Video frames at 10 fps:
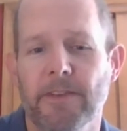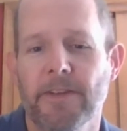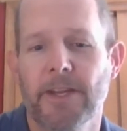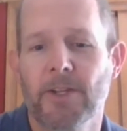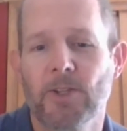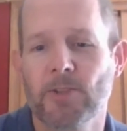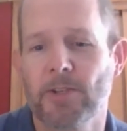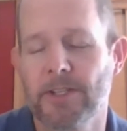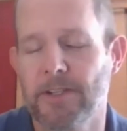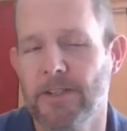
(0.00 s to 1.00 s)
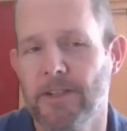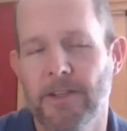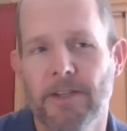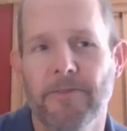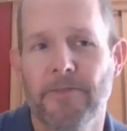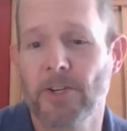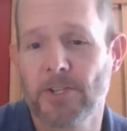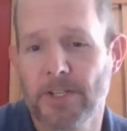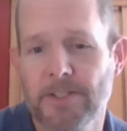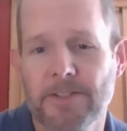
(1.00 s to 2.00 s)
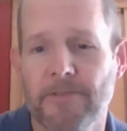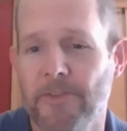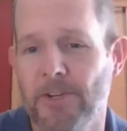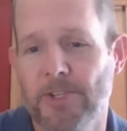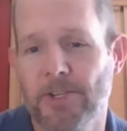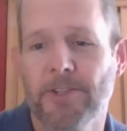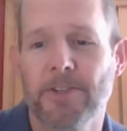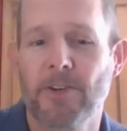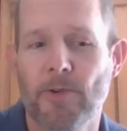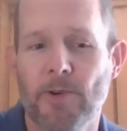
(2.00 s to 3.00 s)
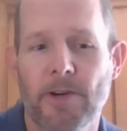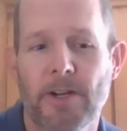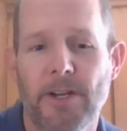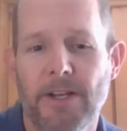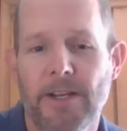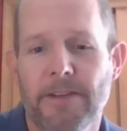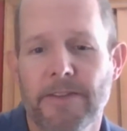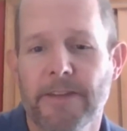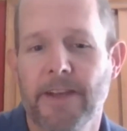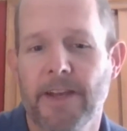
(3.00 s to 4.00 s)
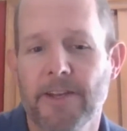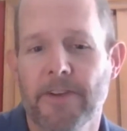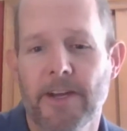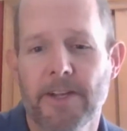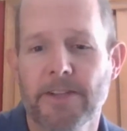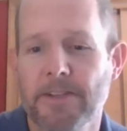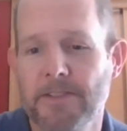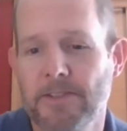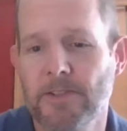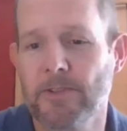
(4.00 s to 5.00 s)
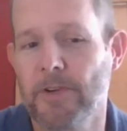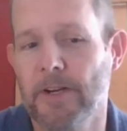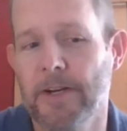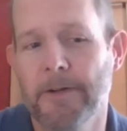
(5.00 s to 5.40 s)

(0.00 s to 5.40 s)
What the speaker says: that included the furnishings, the furniture, and decor, that's kind of analogous to